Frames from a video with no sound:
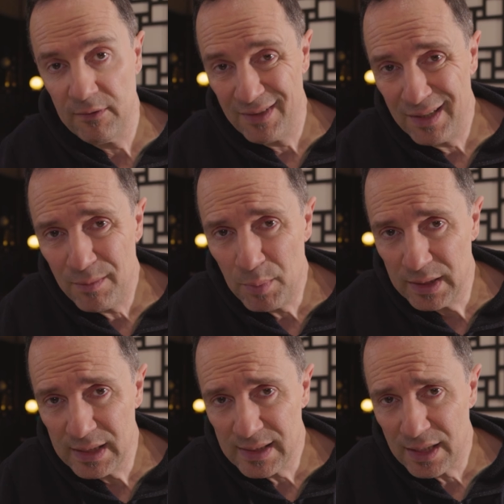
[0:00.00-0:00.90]

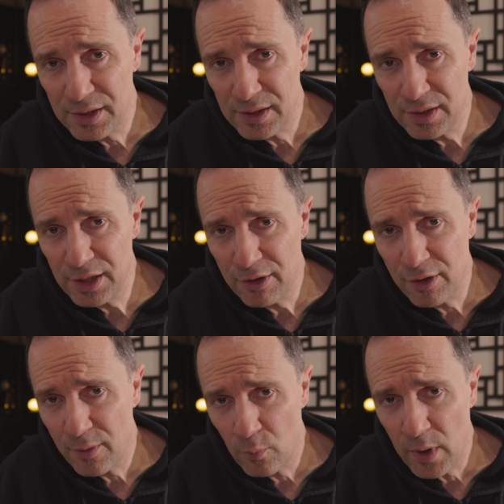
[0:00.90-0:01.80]
verbally, such as you
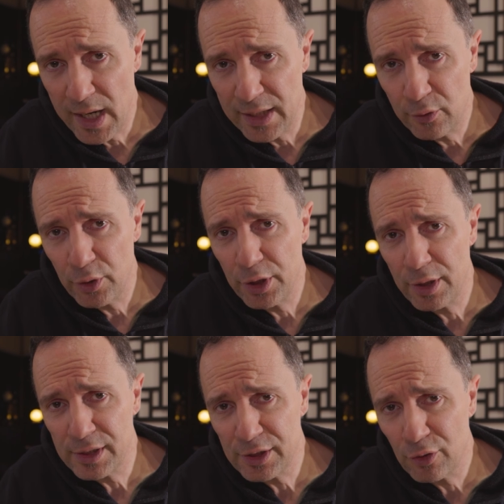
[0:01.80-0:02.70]
got to wait, or you
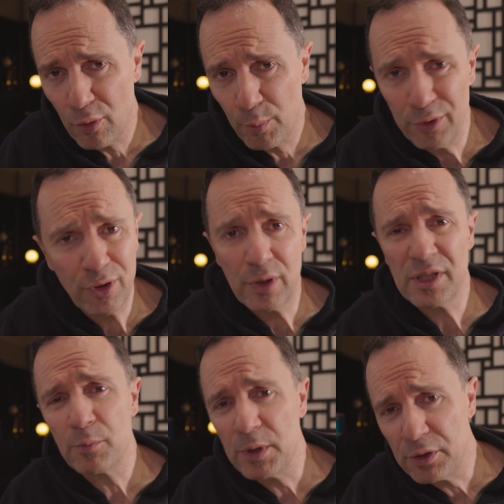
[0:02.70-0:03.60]
got to stop, or you got to
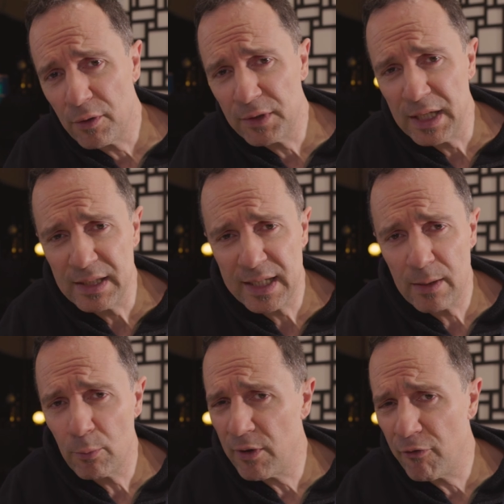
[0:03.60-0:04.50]
switch off the
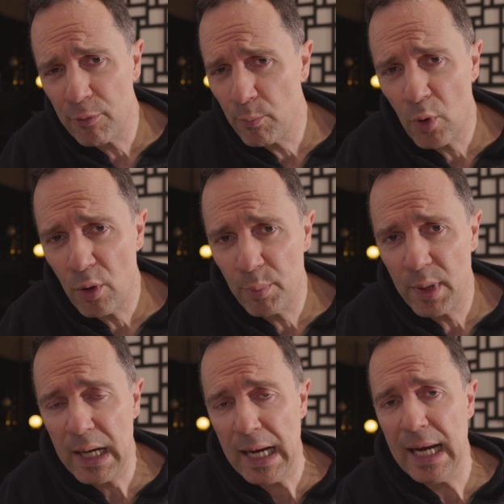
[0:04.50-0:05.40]
indicator, whatever it might
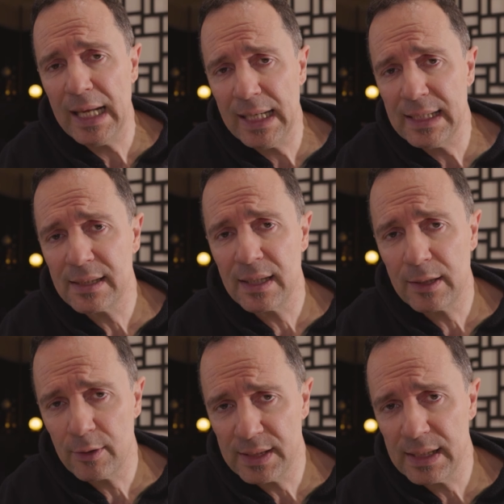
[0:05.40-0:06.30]
be, it is
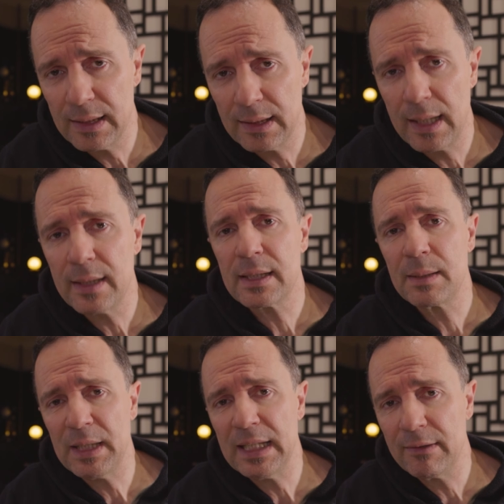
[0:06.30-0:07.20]
considered as an
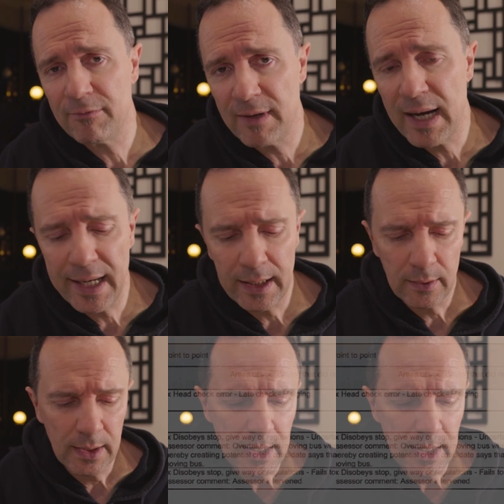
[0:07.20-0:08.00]
immediate fail.